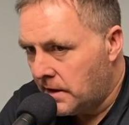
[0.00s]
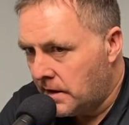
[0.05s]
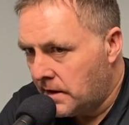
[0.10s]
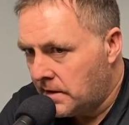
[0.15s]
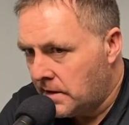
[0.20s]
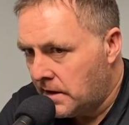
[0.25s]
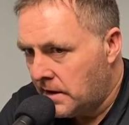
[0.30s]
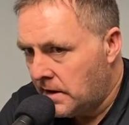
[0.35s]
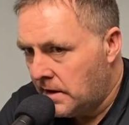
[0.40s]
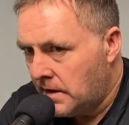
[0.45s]
this?
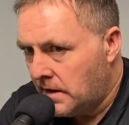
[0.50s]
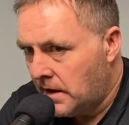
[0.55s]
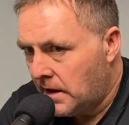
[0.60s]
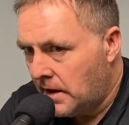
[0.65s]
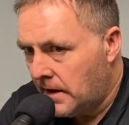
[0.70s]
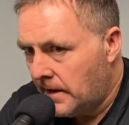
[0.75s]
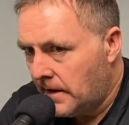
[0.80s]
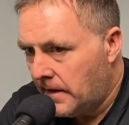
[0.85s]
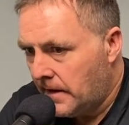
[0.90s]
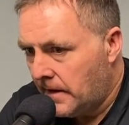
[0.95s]

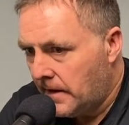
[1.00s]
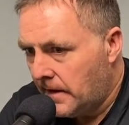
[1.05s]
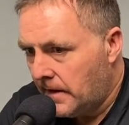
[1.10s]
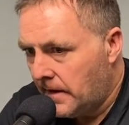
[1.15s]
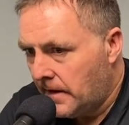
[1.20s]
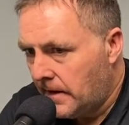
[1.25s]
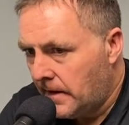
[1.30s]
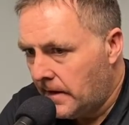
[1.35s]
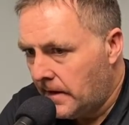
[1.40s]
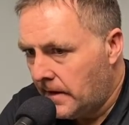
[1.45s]

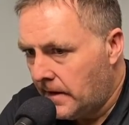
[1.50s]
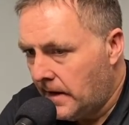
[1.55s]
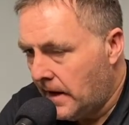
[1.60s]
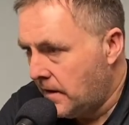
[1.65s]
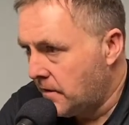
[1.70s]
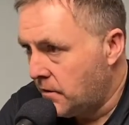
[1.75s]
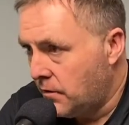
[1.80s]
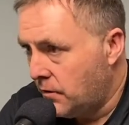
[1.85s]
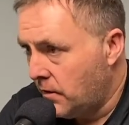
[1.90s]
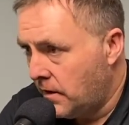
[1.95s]

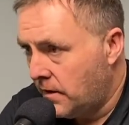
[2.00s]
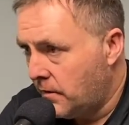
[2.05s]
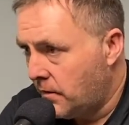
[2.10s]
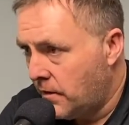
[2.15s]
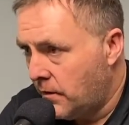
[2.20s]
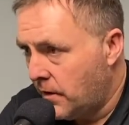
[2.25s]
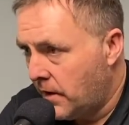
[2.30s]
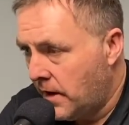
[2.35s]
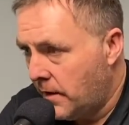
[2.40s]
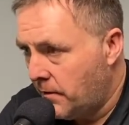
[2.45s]
So like
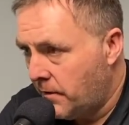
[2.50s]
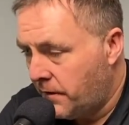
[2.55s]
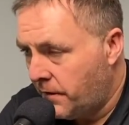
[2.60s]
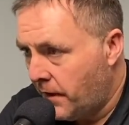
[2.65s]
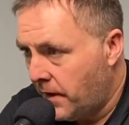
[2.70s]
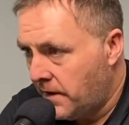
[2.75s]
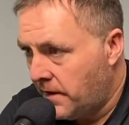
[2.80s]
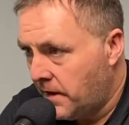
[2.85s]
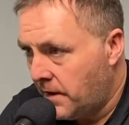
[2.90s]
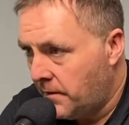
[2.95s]
when it came to
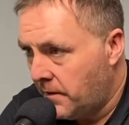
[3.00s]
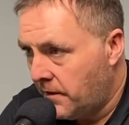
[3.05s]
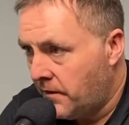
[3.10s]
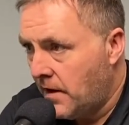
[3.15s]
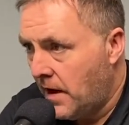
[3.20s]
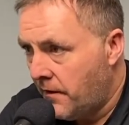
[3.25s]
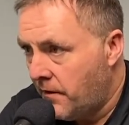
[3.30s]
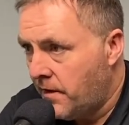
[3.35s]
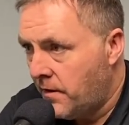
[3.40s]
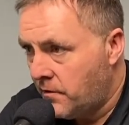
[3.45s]
fight time and
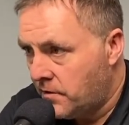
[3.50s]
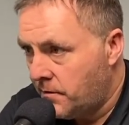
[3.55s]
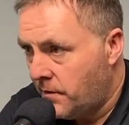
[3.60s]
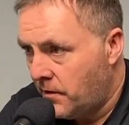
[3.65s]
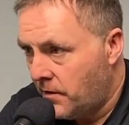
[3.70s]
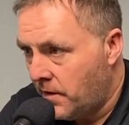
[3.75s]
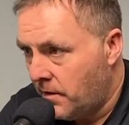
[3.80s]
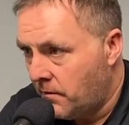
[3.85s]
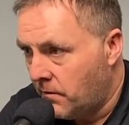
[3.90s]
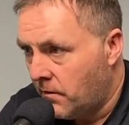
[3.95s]
everything was about
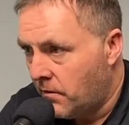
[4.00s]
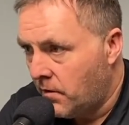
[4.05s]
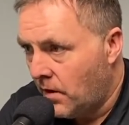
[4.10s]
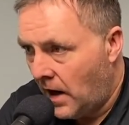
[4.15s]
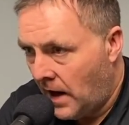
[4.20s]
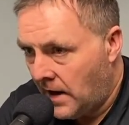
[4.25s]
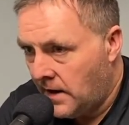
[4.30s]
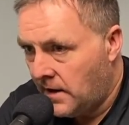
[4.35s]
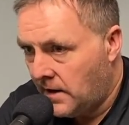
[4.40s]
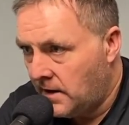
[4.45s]
him.
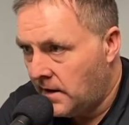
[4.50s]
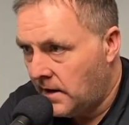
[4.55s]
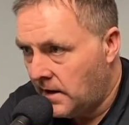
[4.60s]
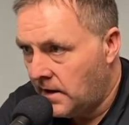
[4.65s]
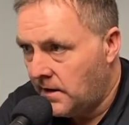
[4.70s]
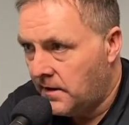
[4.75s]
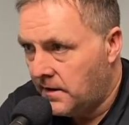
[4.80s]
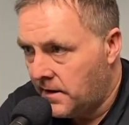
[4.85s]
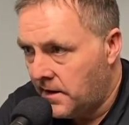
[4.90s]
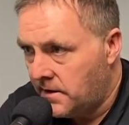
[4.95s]
I need to
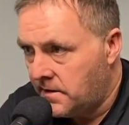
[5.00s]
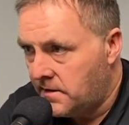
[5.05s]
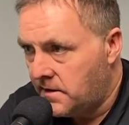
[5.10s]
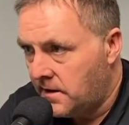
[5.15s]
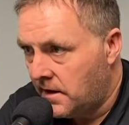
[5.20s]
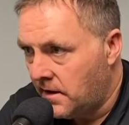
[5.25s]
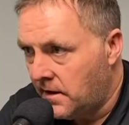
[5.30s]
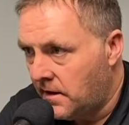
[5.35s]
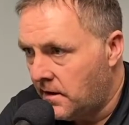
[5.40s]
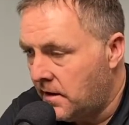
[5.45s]
eat this,
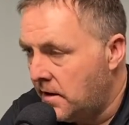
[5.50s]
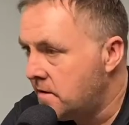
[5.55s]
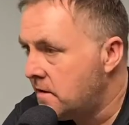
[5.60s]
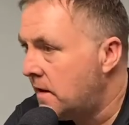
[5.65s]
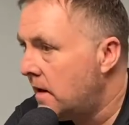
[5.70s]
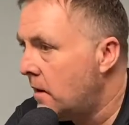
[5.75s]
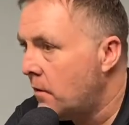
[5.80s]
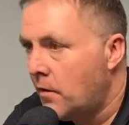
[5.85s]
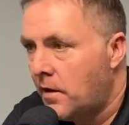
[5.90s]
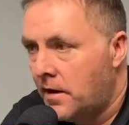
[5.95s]
and it doesn't
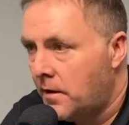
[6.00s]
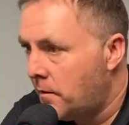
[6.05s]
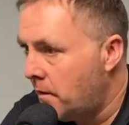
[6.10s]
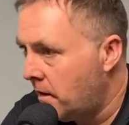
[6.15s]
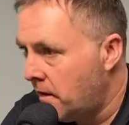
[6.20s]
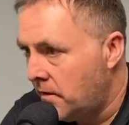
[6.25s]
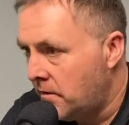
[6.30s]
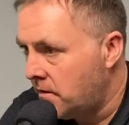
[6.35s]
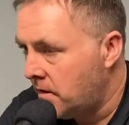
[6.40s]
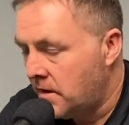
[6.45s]
care what anybody
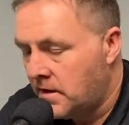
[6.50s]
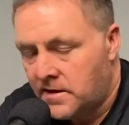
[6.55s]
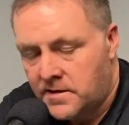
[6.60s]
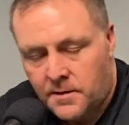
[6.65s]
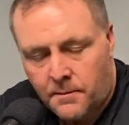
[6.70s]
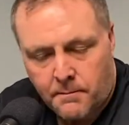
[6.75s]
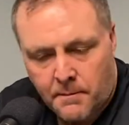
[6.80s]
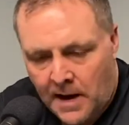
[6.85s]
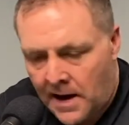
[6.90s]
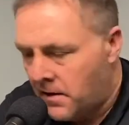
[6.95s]
else, it
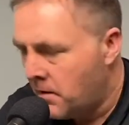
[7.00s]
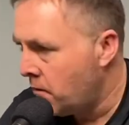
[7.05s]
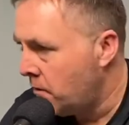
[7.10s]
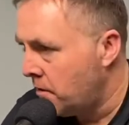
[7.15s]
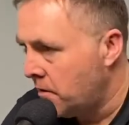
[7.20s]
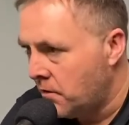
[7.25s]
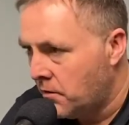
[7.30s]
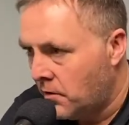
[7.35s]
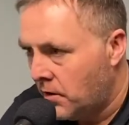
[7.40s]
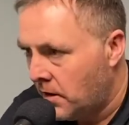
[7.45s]
doesn't matter what
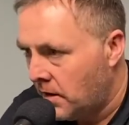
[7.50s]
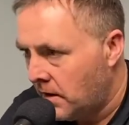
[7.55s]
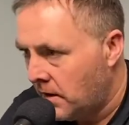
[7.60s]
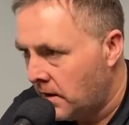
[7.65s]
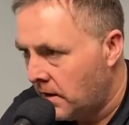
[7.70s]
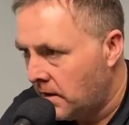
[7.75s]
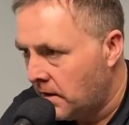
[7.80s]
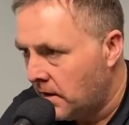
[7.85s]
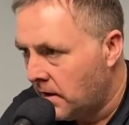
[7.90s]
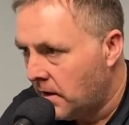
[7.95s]
you want
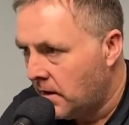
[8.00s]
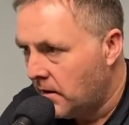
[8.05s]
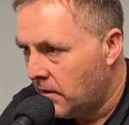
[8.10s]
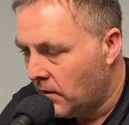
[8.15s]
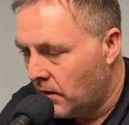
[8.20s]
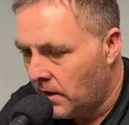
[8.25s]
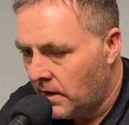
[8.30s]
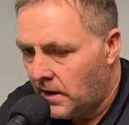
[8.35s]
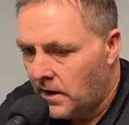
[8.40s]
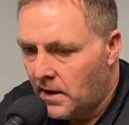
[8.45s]
to eat,
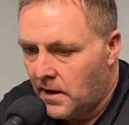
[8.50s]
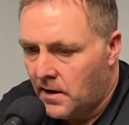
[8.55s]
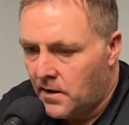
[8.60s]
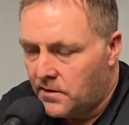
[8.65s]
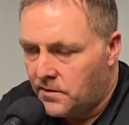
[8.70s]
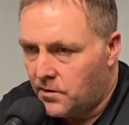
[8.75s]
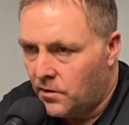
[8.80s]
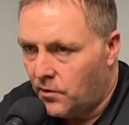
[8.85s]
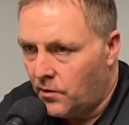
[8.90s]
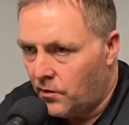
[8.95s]
right?
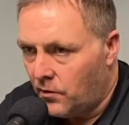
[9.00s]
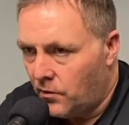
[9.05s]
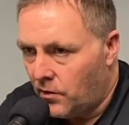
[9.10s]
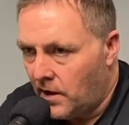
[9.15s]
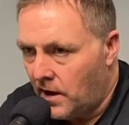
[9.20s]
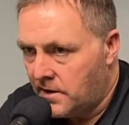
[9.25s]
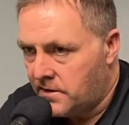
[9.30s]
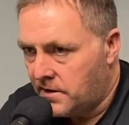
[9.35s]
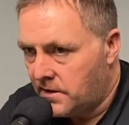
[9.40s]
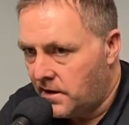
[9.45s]
So
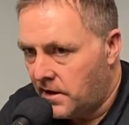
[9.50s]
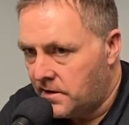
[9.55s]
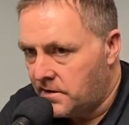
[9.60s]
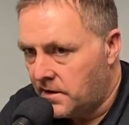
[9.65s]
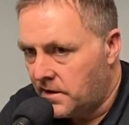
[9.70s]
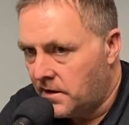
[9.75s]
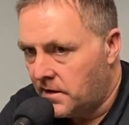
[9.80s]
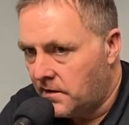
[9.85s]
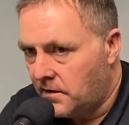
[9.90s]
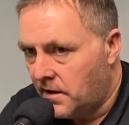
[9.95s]
as
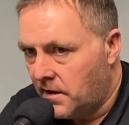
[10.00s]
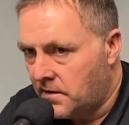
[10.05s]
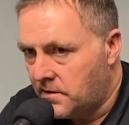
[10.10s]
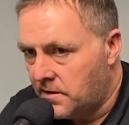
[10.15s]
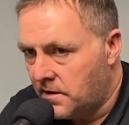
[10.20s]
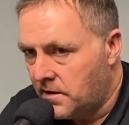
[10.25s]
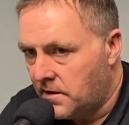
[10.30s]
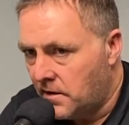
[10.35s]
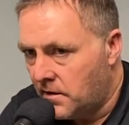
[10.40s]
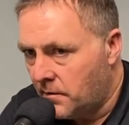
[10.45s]

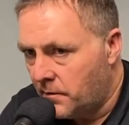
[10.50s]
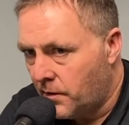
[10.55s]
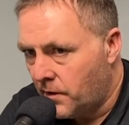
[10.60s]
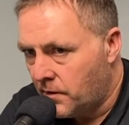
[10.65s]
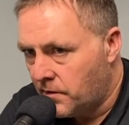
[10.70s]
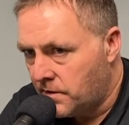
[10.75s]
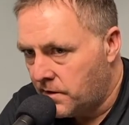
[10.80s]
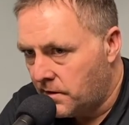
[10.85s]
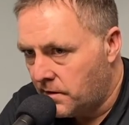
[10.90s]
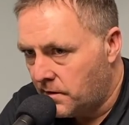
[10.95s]
a young
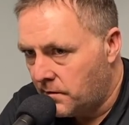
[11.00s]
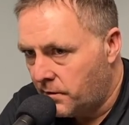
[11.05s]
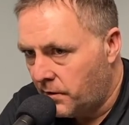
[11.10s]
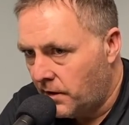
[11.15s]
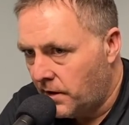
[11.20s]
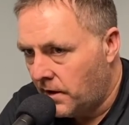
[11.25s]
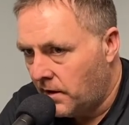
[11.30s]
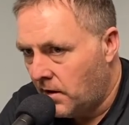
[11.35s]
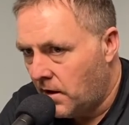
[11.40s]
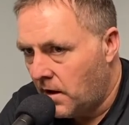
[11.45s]
person
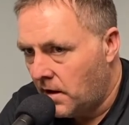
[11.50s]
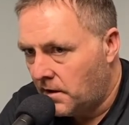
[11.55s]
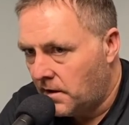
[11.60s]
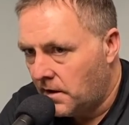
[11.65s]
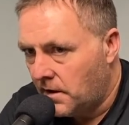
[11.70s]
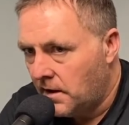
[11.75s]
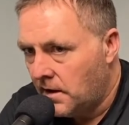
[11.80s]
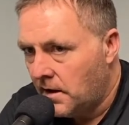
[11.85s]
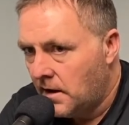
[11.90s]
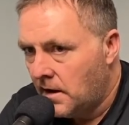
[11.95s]
playing hockey,